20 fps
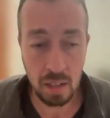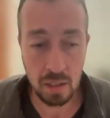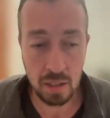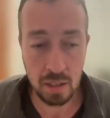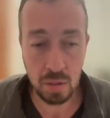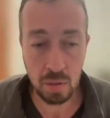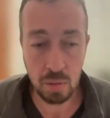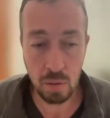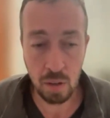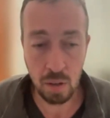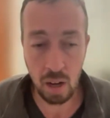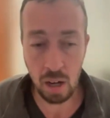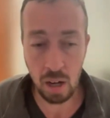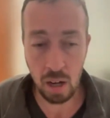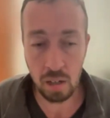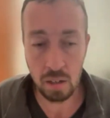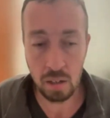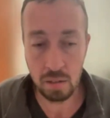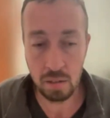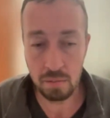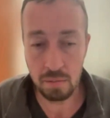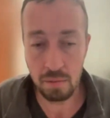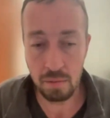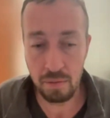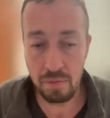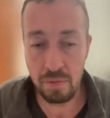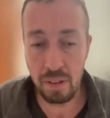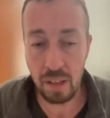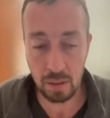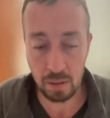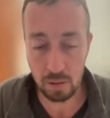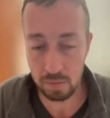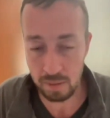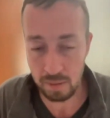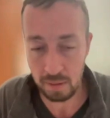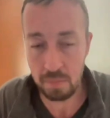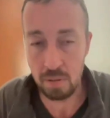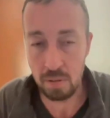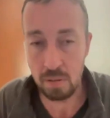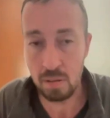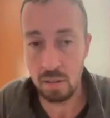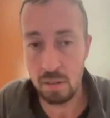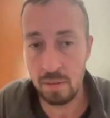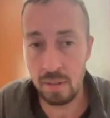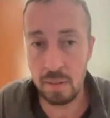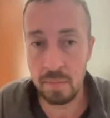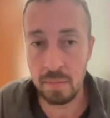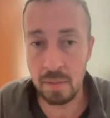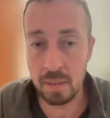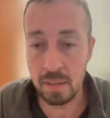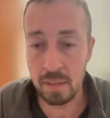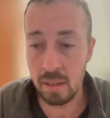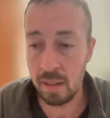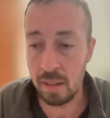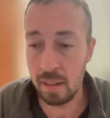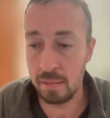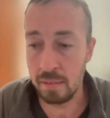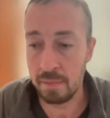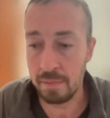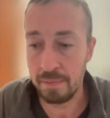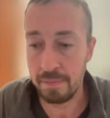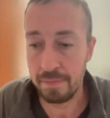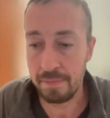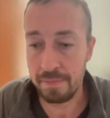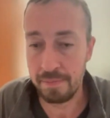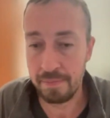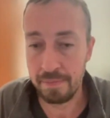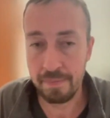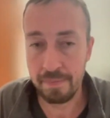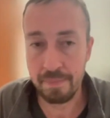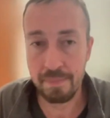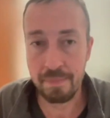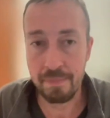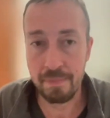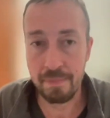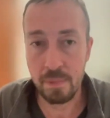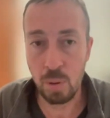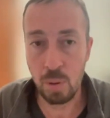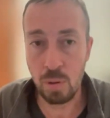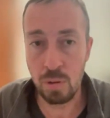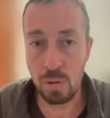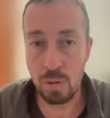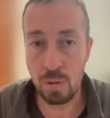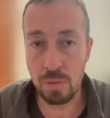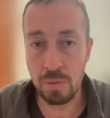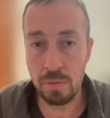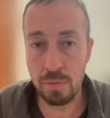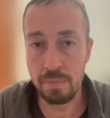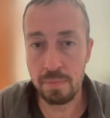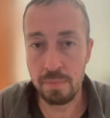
to our fellow member of Am Yisrael. Kol tuv.